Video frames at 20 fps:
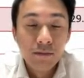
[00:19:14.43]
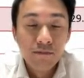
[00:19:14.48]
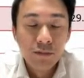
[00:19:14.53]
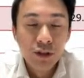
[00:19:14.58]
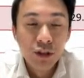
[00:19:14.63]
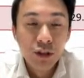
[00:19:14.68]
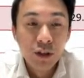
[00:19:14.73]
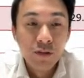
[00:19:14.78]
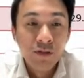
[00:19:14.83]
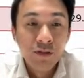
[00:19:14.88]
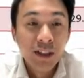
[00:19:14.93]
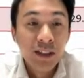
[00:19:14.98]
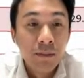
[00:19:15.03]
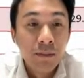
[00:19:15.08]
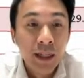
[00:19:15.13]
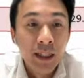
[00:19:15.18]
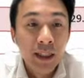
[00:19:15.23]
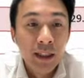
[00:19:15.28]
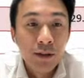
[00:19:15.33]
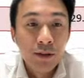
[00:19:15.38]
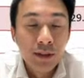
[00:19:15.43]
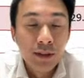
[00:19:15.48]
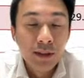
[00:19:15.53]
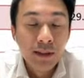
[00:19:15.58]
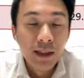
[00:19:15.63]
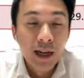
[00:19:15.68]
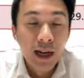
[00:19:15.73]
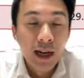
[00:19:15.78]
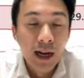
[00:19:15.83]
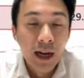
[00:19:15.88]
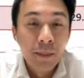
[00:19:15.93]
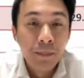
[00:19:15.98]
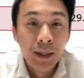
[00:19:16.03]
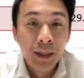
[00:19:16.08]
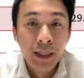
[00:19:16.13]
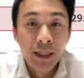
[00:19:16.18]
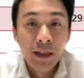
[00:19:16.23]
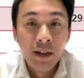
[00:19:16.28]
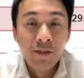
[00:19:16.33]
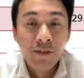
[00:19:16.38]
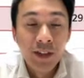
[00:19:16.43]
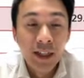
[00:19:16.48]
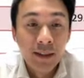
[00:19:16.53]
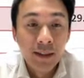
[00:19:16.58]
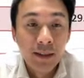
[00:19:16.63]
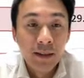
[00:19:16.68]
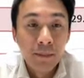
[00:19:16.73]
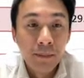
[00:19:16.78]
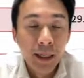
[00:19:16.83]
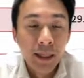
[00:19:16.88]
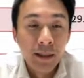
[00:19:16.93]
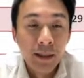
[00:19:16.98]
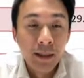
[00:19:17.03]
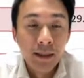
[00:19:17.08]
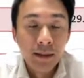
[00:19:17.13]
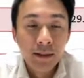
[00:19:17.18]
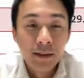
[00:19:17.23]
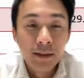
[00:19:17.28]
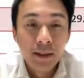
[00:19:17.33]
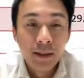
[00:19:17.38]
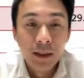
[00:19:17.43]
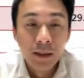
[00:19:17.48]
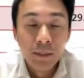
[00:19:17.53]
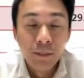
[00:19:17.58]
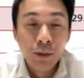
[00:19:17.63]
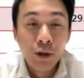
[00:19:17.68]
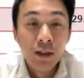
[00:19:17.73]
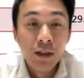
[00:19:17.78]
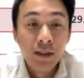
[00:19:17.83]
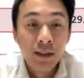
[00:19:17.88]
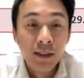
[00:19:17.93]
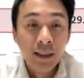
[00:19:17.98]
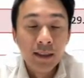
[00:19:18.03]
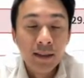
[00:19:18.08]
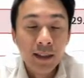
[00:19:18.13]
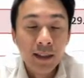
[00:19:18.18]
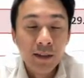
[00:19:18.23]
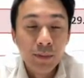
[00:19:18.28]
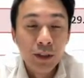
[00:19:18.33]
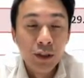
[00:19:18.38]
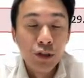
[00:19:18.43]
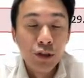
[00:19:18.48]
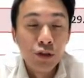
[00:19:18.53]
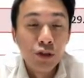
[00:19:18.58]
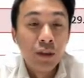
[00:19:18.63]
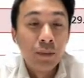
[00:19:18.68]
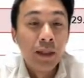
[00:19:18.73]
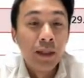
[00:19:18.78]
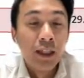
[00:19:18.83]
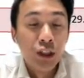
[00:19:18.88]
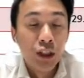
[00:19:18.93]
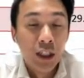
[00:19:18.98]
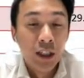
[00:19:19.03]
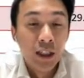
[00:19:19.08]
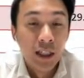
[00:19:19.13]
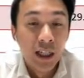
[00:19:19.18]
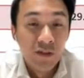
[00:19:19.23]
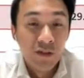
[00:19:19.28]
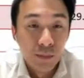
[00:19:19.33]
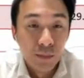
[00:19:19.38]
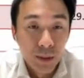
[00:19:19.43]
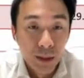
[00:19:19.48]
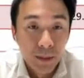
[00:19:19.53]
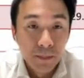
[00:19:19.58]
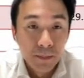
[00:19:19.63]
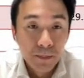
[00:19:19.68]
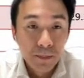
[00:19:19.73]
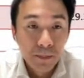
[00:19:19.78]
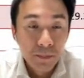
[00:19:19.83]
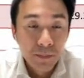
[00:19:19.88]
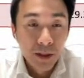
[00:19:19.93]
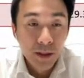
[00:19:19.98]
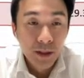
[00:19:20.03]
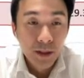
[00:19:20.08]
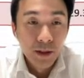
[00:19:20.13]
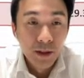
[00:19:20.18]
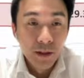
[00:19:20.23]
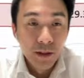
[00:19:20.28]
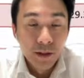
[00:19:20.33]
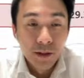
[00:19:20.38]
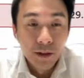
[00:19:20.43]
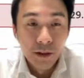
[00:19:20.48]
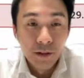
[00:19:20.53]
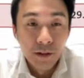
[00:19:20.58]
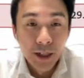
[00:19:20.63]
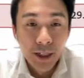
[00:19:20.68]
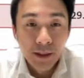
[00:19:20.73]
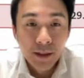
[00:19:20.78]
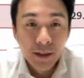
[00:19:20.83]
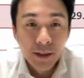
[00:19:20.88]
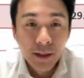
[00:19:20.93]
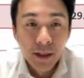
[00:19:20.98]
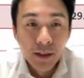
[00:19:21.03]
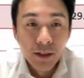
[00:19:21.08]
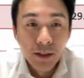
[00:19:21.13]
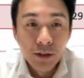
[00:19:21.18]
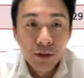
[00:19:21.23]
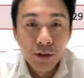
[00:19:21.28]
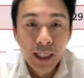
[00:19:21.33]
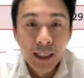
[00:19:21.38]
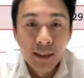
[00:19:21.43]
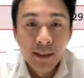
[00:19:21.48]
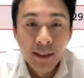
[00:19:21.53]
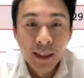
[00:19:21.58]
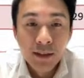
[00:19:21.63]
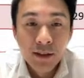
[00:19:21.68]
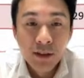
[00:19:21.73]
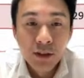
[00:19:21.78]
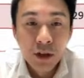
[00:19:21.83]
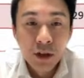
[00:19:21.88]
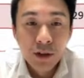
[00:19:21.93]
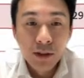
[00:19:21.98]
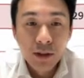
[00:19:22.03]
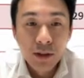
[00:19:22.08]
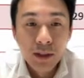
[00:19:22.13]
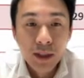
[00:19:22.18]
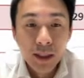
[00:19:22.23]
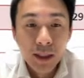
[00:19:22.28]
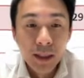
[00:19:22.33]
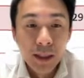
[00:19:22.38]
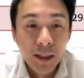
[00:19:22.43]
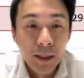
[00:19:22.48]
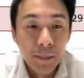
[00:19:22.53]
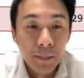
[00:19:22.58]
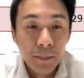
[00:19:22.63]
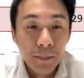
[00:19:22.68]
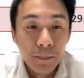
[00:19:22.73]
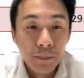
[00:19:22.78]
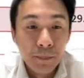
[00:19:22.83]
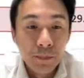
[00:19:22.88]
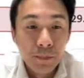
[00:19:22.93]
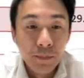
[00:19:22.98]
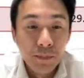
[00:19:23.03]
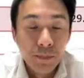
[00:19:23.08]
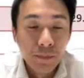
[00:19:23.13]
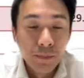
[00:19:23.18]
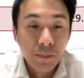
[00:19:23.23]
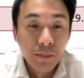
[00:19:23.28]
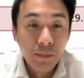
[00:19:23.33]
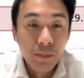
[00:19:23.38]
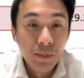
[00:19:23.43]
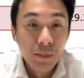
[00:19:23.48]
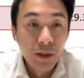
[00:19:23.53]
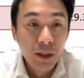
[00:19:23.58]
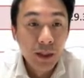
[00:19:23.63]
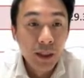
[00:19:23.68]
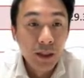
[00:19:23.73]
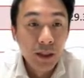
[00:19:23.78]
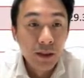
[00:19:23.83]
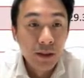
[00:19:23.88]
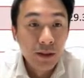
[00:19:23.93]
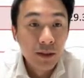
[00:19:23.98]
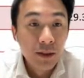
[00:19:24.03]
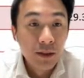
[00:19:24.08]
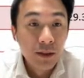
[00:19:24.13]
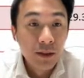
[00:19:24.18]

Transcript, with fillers: sort of fundamentals are being affected by these uh, policies that have been introduced by the China government. All right, so Tencent stock um, is